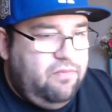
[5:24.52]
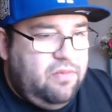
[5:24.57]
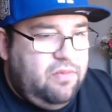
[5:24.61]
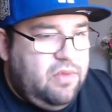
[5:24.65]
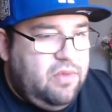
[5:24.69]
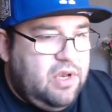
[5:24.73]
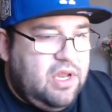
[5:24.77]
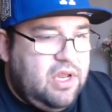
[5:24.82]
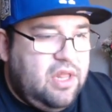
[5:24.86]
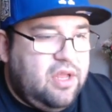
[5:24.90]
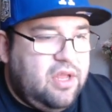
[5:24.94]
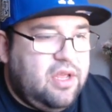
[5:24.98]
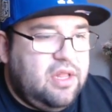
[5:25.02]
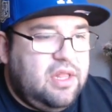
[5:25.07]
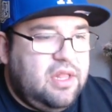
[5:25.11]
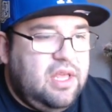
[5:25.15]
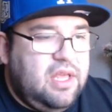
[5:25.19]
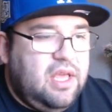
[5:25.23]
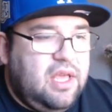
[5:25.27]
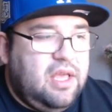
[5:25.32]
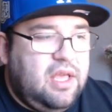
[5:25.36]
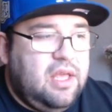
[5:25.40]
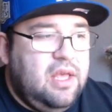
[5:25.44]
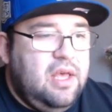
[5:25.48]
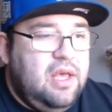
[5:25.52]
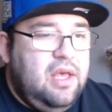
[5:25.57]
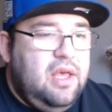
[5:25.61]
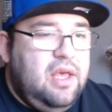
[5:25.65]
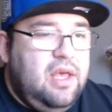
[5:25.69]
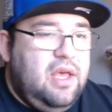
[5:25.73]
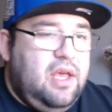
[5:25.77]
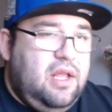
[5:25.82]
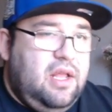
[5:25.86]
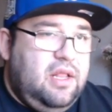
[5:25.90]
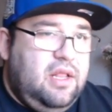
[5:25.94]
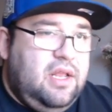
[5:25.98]
Another good thing.
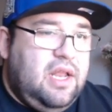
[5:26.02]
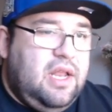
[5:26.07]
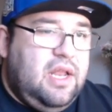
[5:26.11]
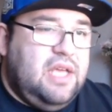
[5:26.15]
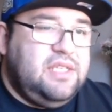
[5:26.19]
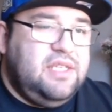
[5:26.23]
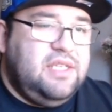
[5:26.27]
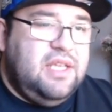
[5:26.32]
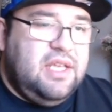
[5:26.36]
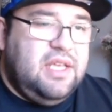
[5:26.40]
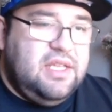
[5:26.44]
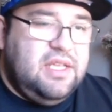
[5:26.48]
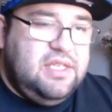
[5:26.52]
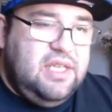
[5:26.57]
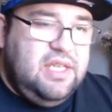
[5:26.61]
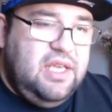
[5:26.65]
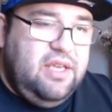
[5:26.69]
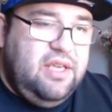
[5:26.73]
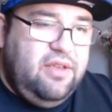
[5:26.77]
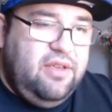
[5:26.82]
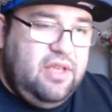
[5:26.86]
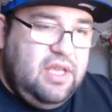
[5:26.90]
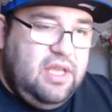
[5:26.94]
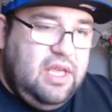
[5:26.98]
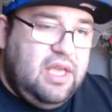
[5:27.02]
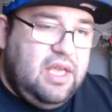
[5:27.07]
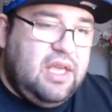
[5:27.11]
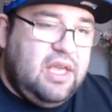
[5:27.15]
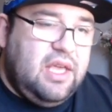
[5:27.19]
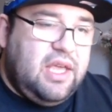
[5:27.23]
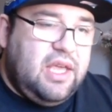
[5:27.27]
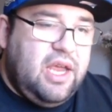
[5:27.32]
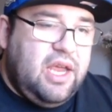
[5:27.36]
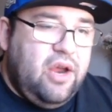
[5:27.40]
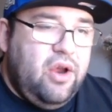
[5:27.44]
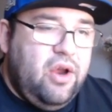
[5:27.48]
And the nice thing is he
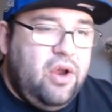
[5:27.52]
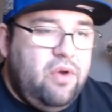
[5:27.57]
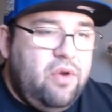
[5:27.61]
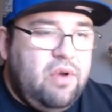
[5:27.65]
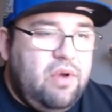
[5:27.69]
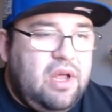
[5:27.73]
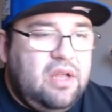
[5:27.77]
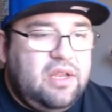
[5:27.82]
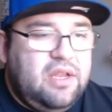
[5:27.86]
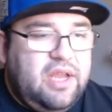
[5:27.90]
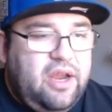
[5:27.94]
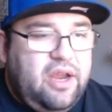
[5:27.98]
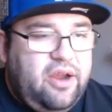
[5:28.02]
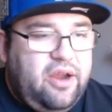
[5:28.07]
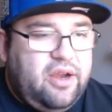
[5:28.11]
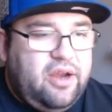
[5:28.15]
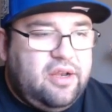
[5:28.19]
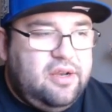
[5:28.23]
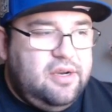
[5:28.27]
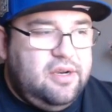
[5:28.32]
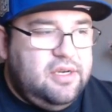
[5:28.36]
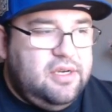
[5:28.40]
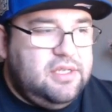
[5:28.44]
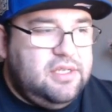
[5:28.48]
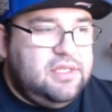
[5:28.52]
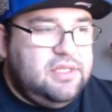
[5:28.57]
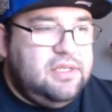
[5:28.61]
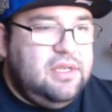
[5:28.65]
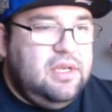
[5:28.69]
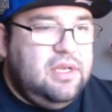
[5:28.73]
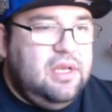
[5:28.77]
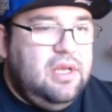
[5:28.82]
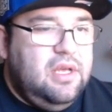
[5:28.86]
can carry around characters